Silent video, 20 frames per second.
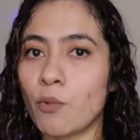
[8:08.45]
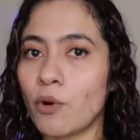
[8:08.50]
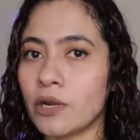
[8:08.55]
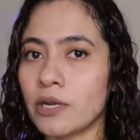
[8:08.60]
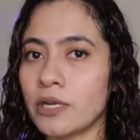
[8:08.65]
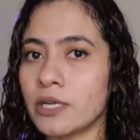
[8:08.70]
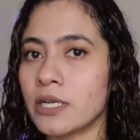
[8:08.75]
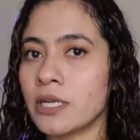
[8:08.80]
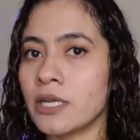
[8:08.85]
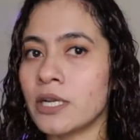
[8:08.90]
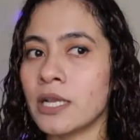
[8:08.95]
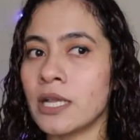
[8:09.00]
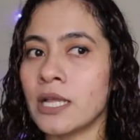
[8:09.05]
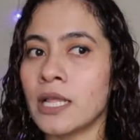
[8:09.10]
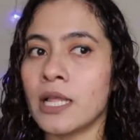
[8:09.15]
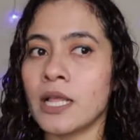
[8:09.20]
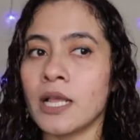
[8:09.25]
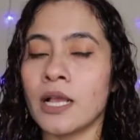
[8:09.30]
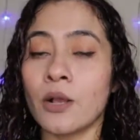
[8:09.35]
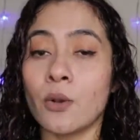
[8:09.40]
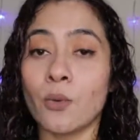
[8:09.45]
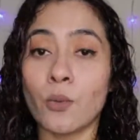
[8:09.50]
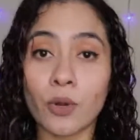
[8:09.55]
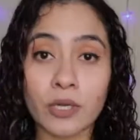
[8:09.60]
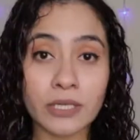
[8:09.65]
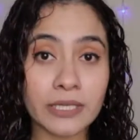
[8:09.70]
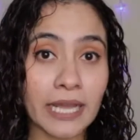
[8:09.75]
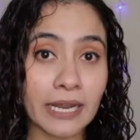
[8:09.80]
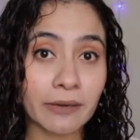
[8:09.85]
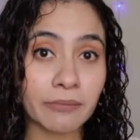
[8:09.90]

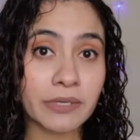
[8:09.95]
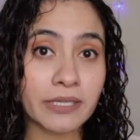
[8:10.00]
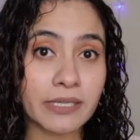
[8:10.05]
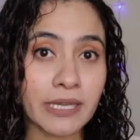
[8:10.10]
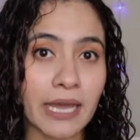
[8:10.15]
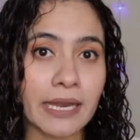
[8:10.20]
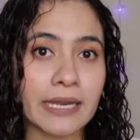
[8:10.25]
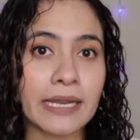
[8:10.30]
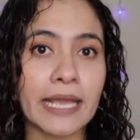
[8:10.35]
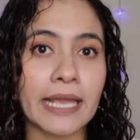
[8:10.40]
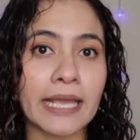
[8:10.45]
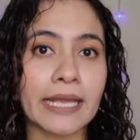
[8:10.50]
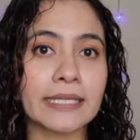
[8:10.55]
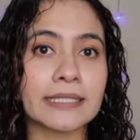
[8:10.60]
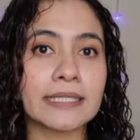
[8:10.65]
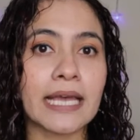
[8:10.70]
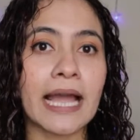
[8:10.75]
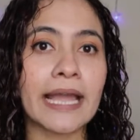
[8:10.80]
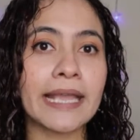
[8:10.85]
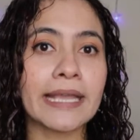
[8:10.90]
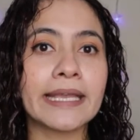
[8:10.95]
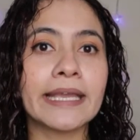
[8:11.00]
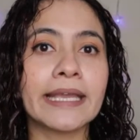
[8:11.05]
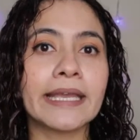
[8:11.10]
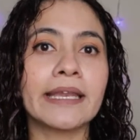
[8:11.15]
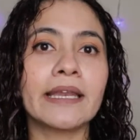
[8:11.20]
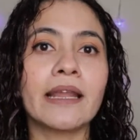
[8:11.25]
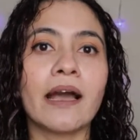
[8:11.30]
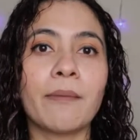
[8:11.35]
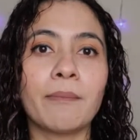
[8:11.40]
what can be done is I
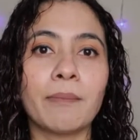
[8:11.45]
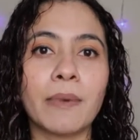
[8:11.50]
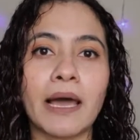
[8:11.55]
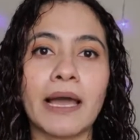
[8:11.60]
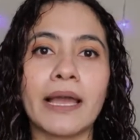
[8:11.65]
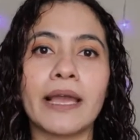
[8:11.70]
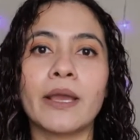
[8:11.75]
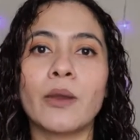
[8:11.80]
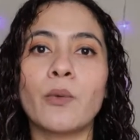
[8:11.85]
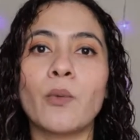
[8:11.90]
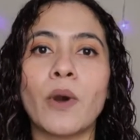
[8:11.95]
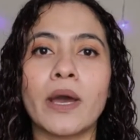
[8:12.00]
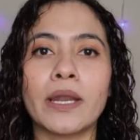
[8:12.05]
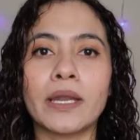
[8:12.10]
can apply